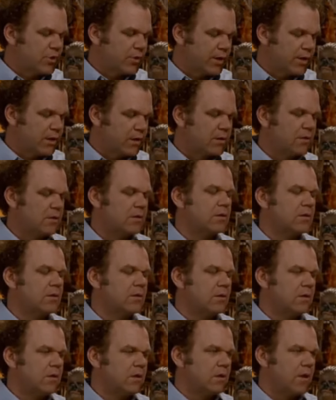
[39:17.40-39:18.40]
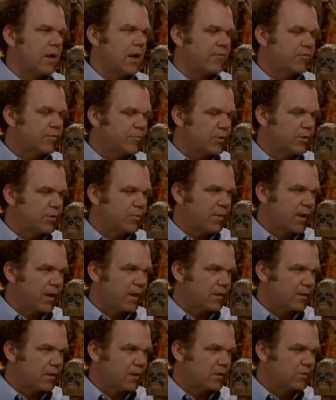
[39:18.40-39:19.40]
Chewie. I have to put you
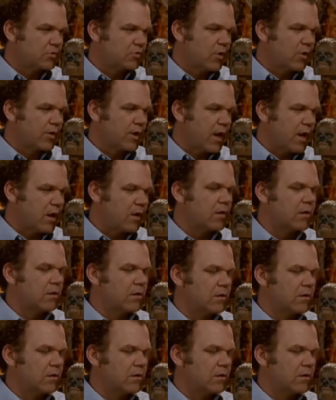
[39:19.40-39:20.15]
back in the drawer now.